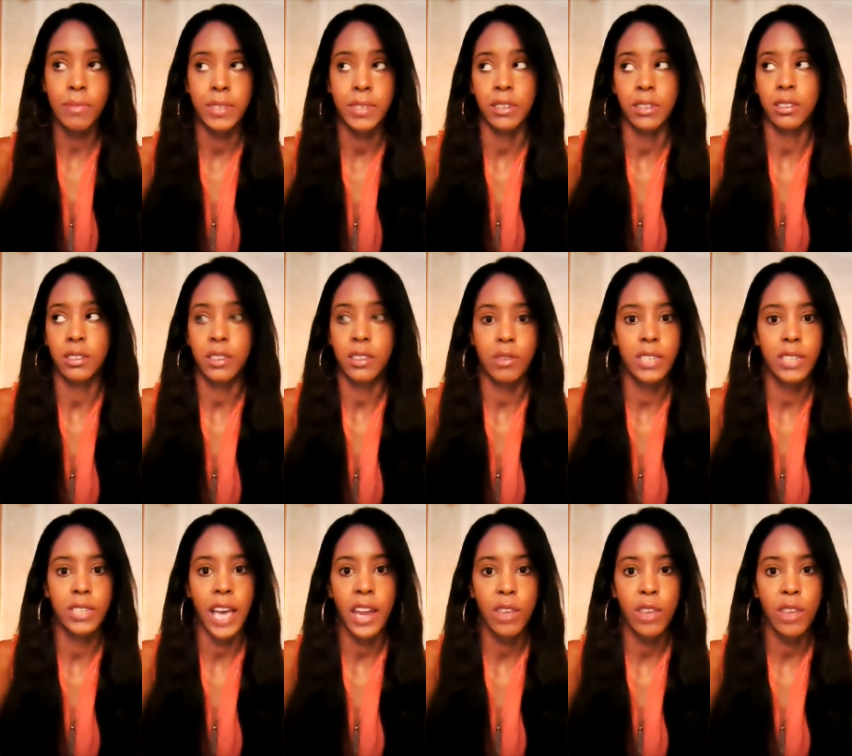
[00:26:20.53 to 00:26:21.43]
you're so
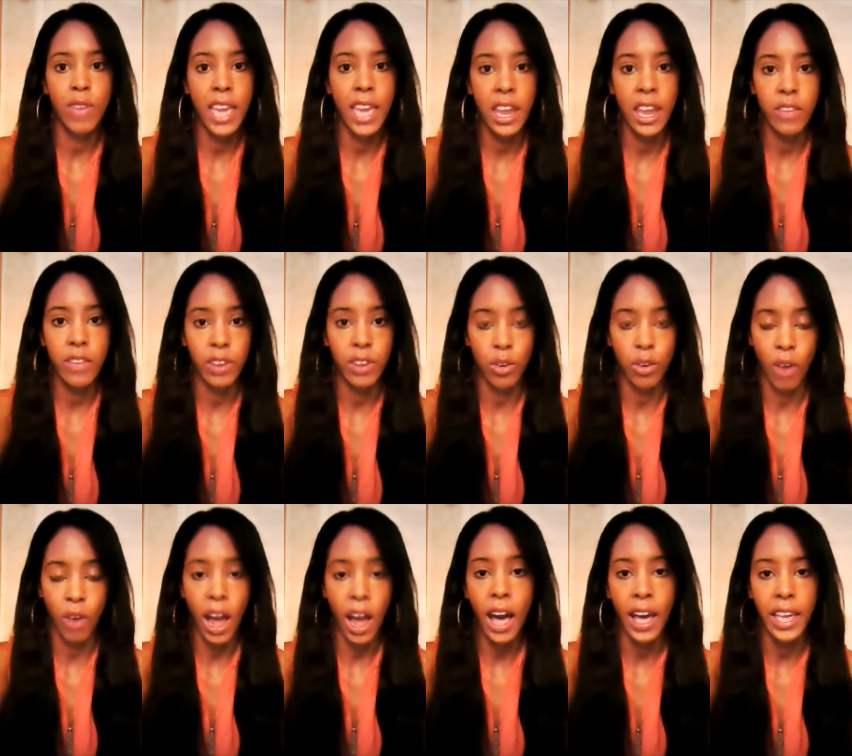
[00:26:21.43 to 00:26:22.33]
sad you can't even
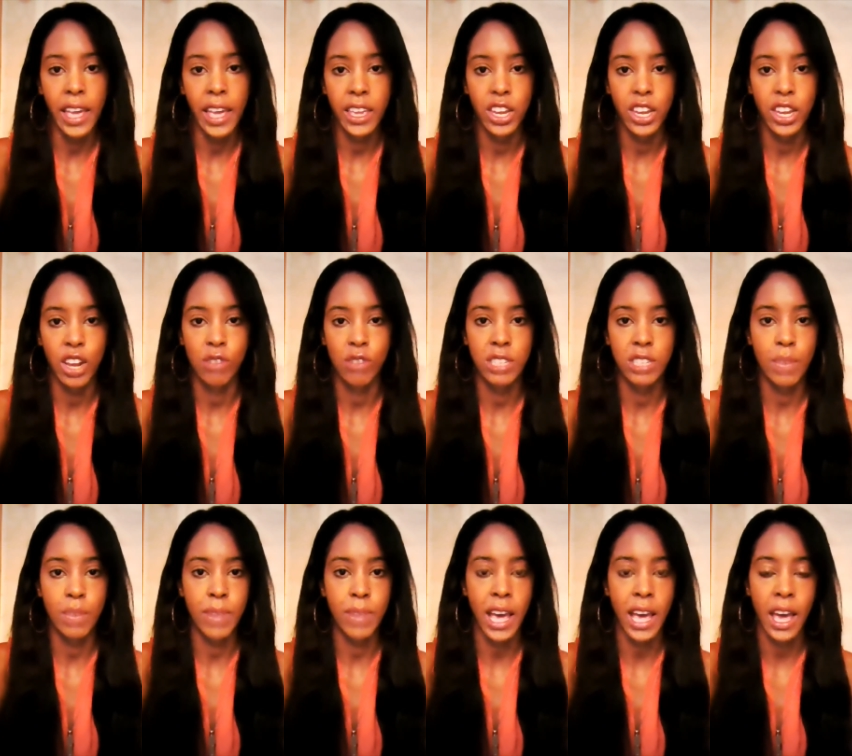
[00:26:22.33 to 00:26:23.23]
cry. You know,
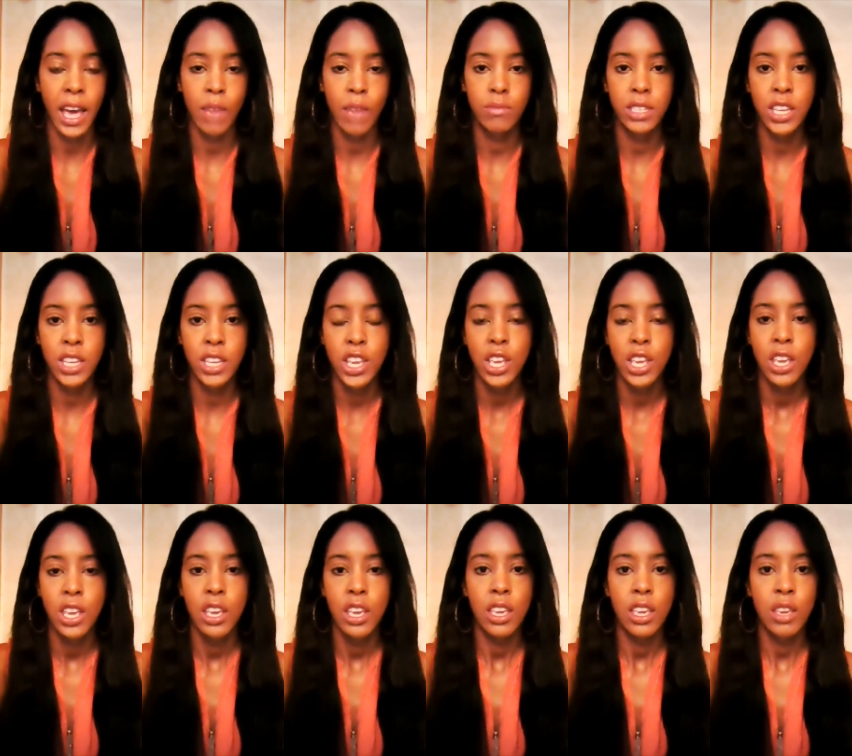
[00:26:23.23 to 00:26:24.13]
sometimes
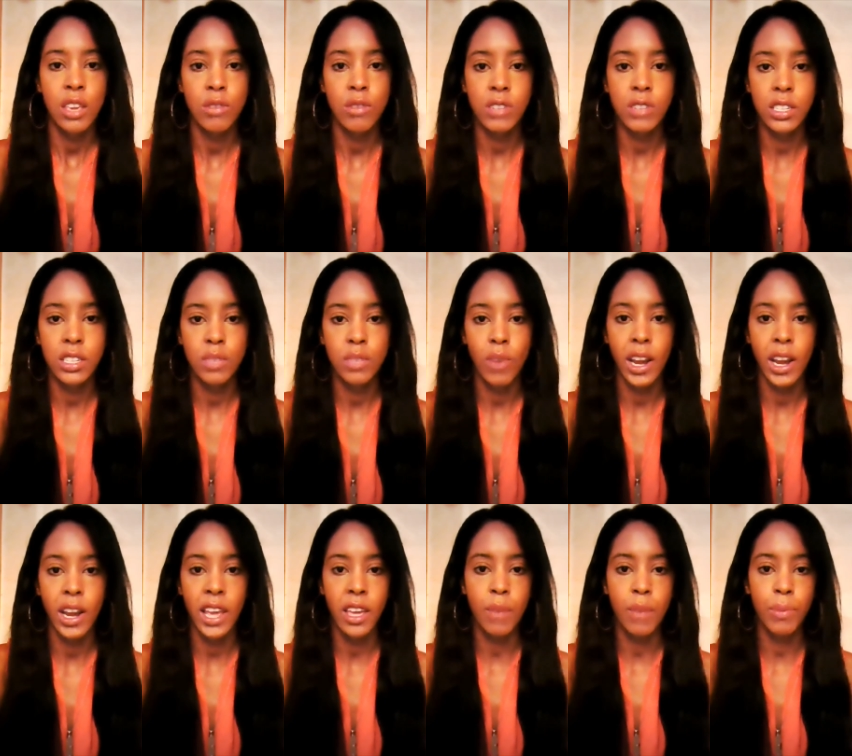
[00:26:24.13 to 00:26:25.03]
you just want
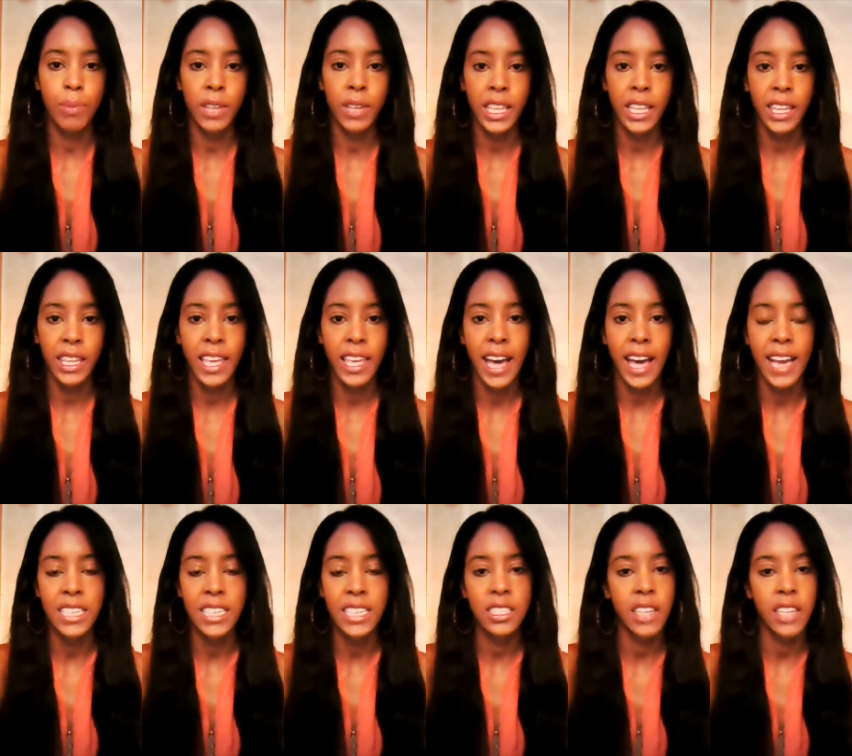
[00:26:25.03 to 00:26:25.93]
to completely
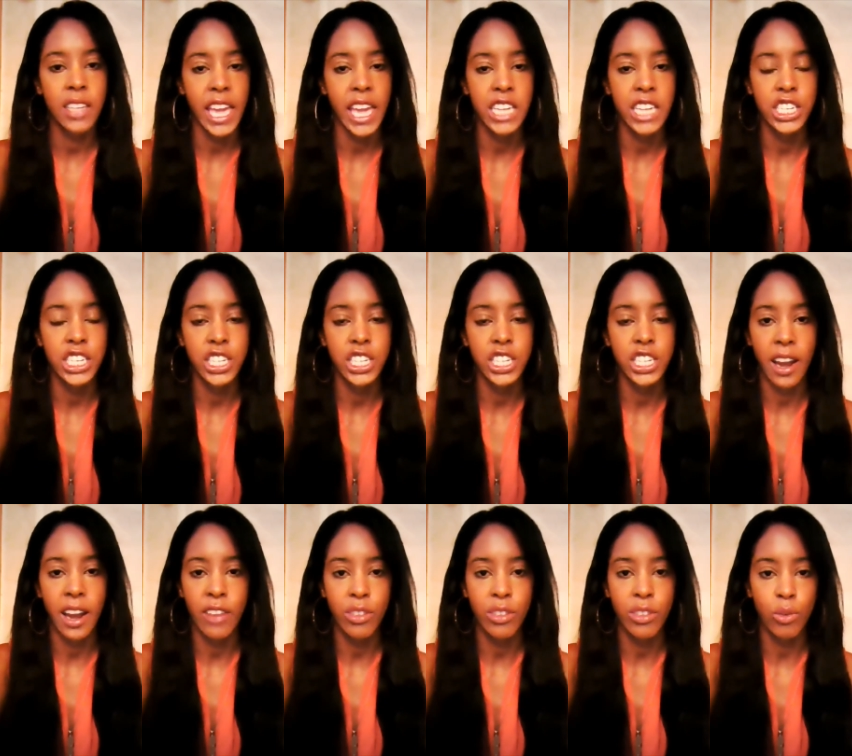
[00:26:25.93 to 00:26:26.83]
isolate and shut
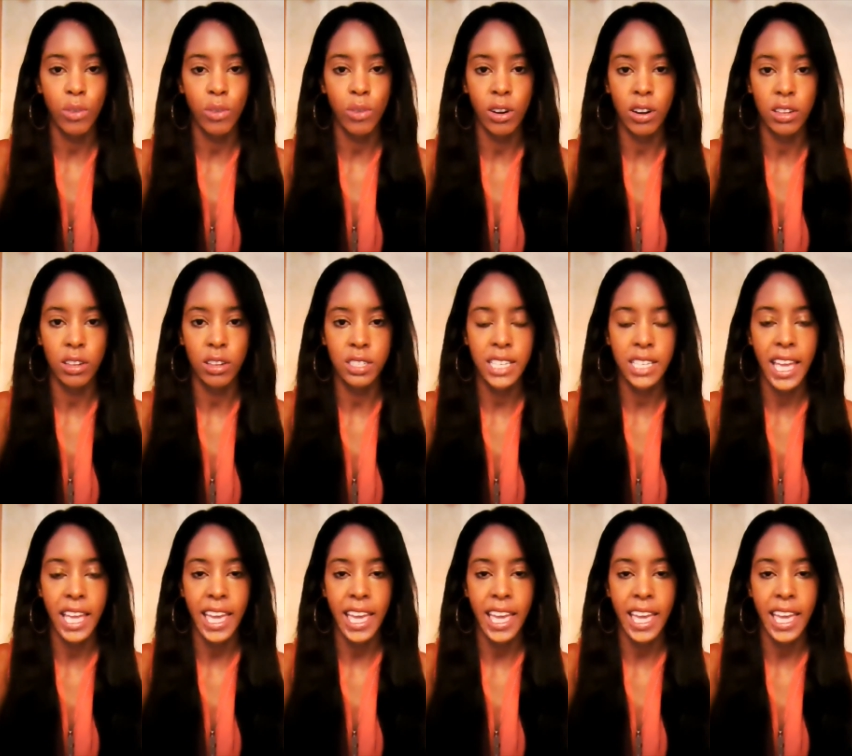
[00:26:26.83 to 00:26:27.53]
out the world.